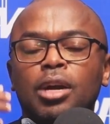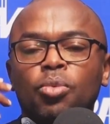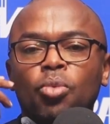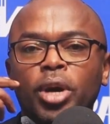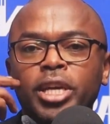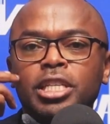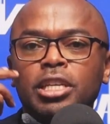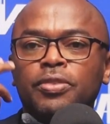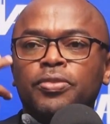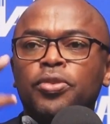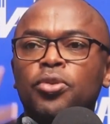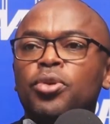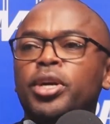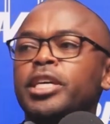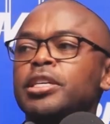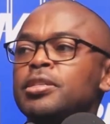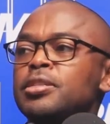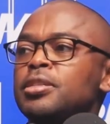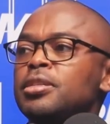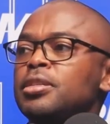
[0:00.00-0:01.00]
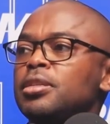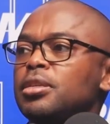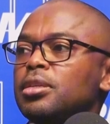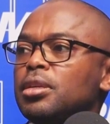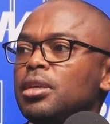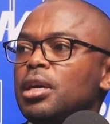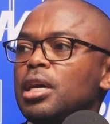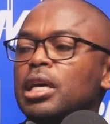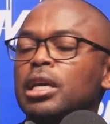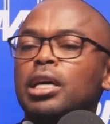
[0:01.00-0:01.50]
quite a focus
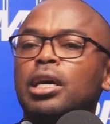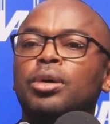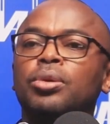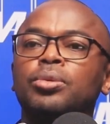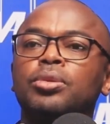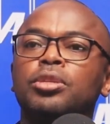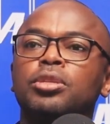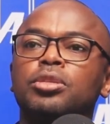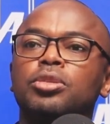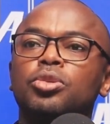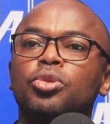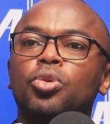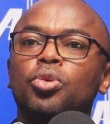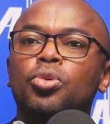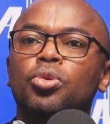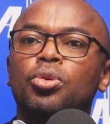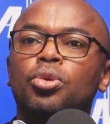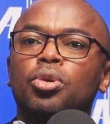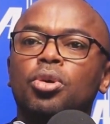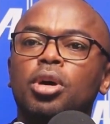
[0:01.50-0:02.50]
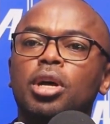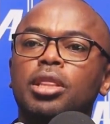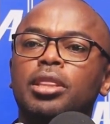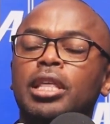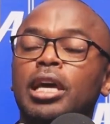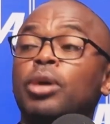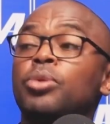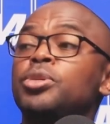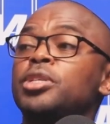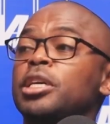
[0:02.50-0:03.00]
around the
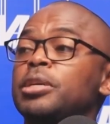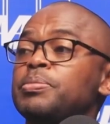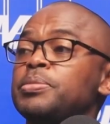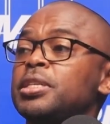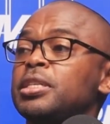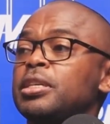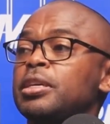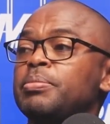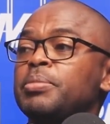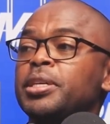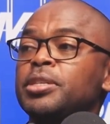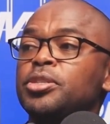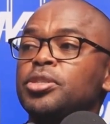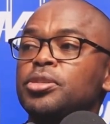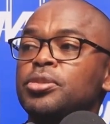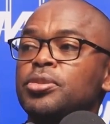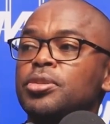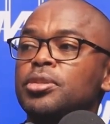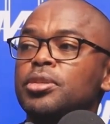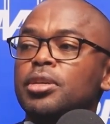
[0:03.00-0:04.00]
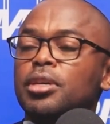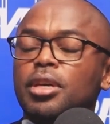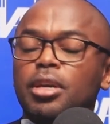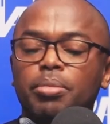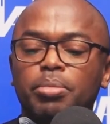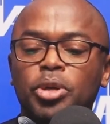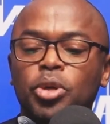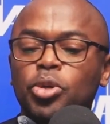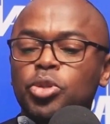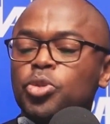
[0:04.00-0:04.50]
outcomes that I mentioned.
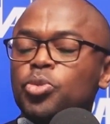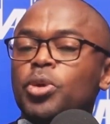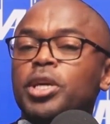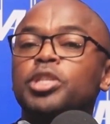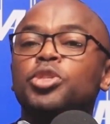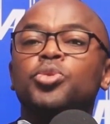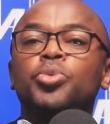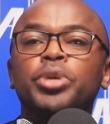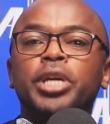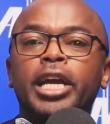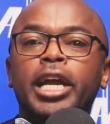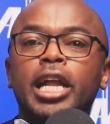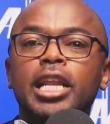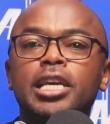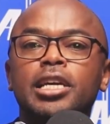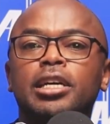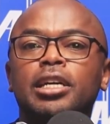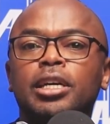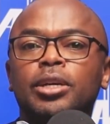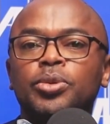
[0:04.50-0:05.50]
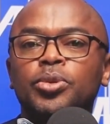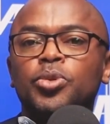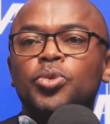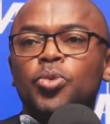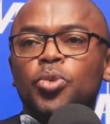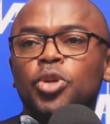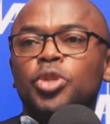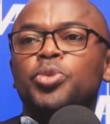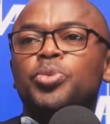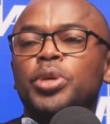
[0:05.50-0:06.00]
Because once we are clear around
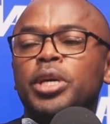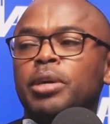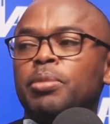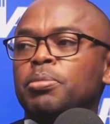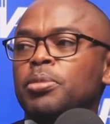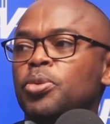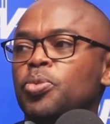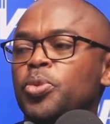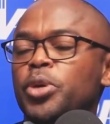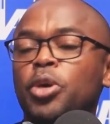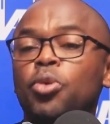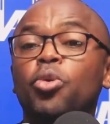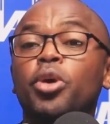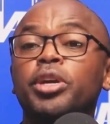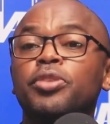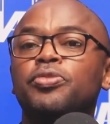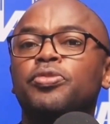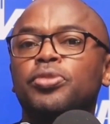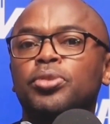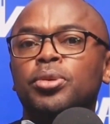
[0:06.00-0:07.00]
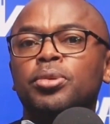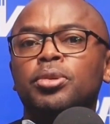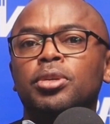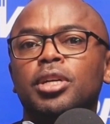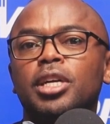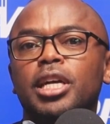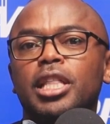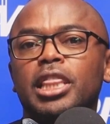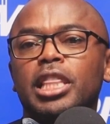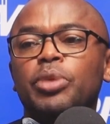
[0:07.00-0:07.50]
what we are going for,
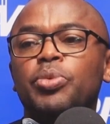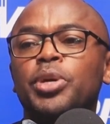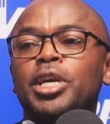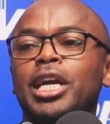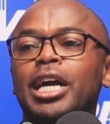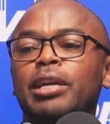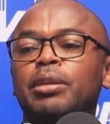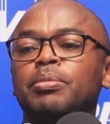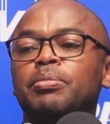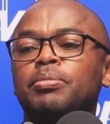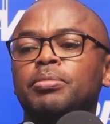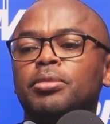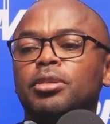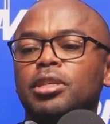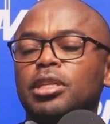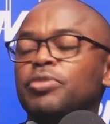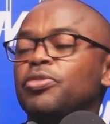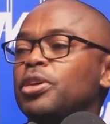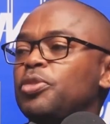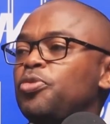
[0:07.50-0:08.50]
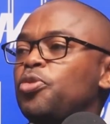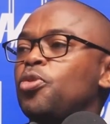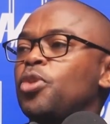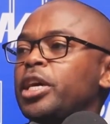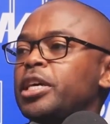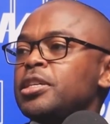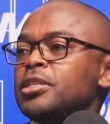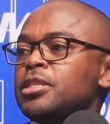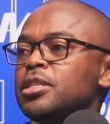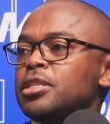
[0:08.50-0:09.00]
then we can even
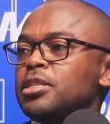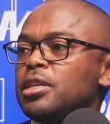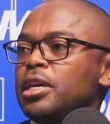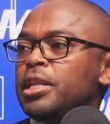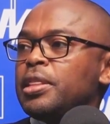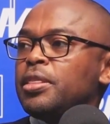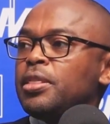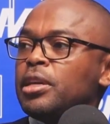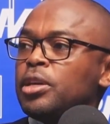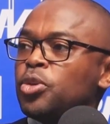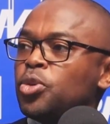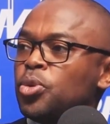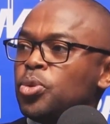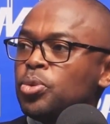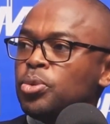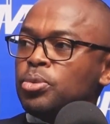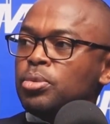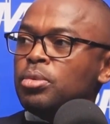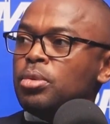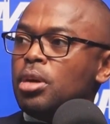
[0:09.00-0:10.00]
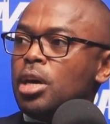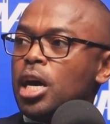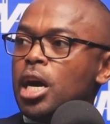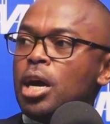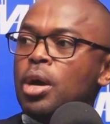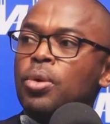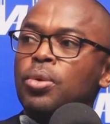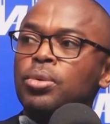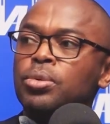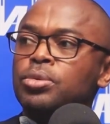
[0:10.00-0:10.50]
focus and think through
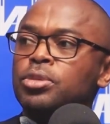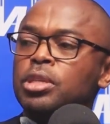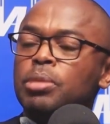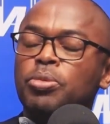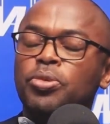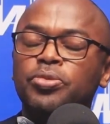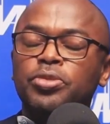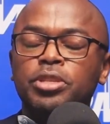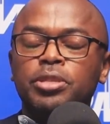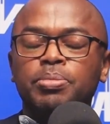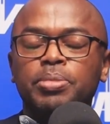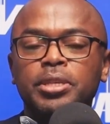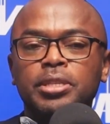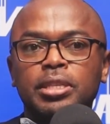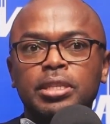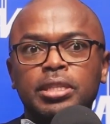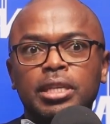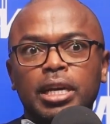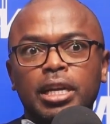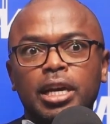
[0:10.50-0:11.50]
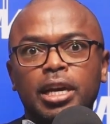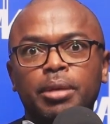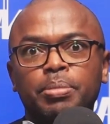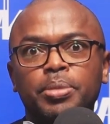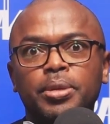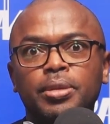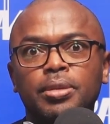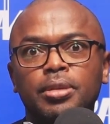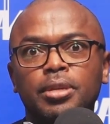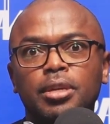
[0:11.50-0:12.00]
how some of these pieces can
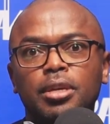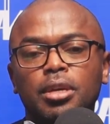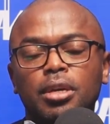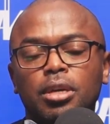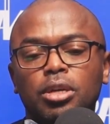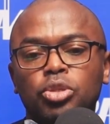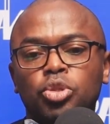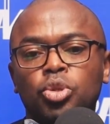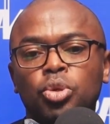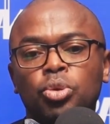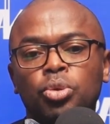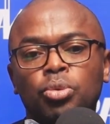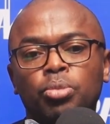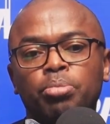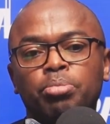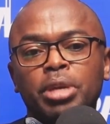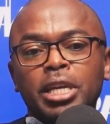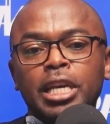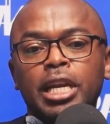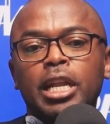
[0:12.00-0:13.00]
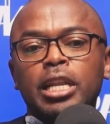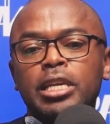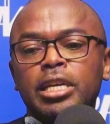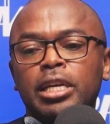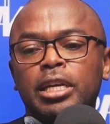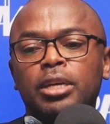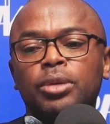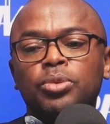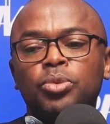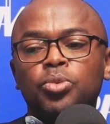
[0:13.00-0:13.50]
happen. So being clear
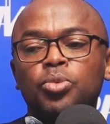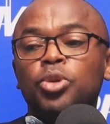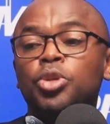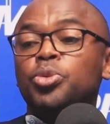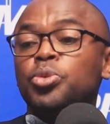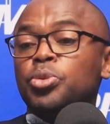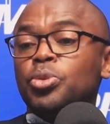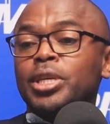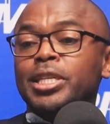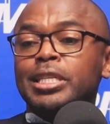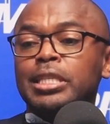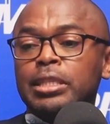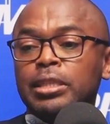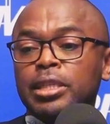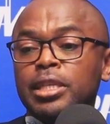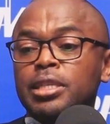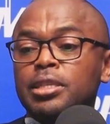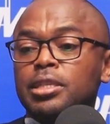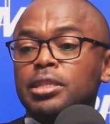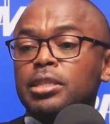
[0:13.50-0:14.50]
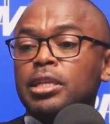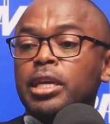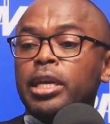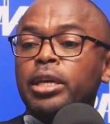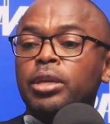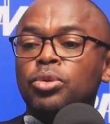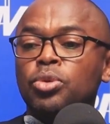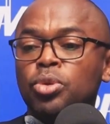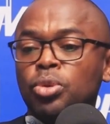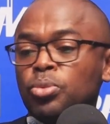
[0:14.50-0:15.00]
around what we want in the end as the
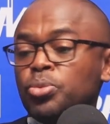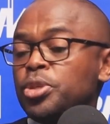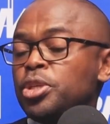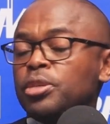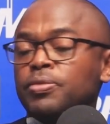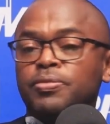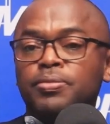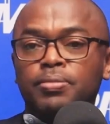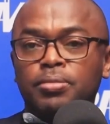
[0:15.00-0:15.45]
end goal, which